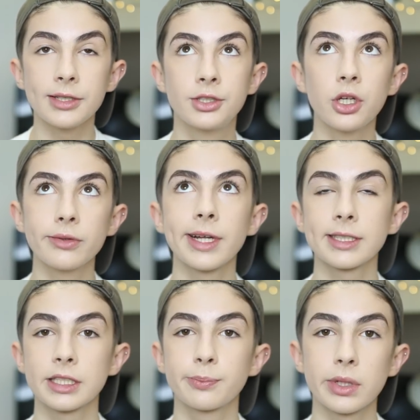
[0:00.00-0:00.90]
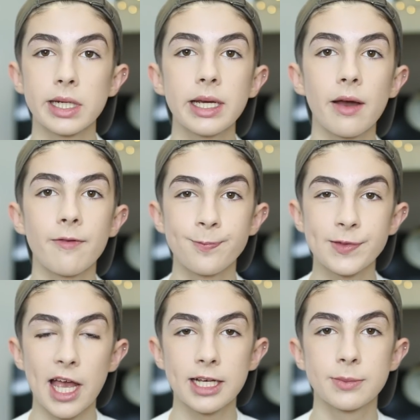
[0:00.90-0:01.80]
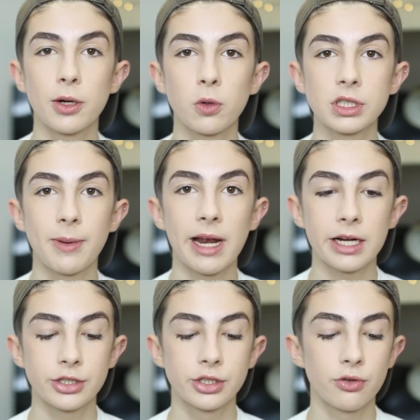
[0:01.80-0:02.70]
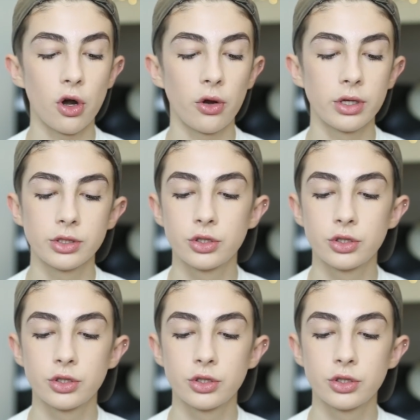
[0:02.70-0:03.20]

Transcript: I don't like to spray setting spray once my lashes are on.